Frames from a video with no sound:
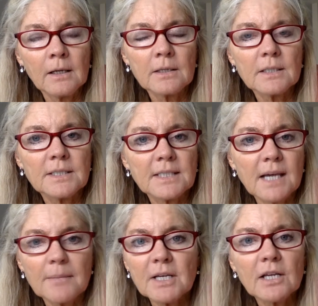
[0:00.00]
The
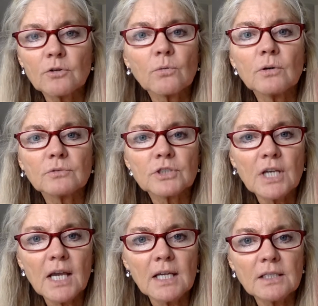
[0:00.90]
denominator won't
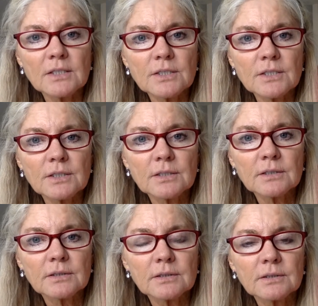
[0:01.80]
change.
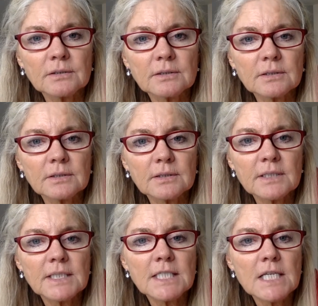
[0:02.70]

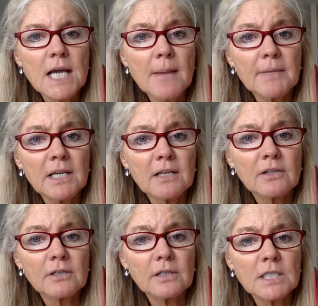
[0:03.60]
The
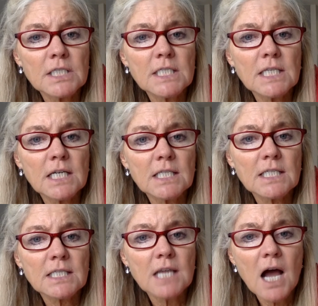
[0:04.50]
denominator
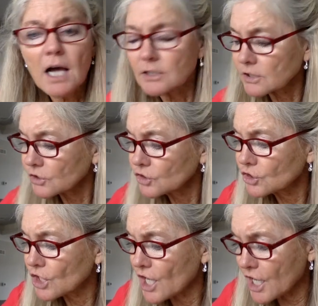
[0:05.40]
does not
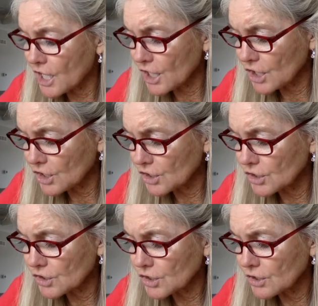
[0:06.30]

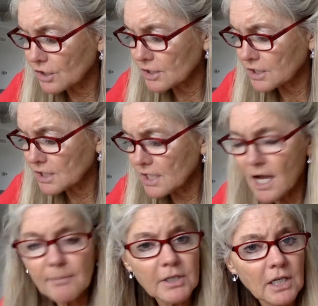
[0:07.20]
change. The
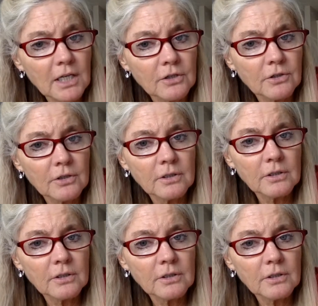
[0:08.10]
denominator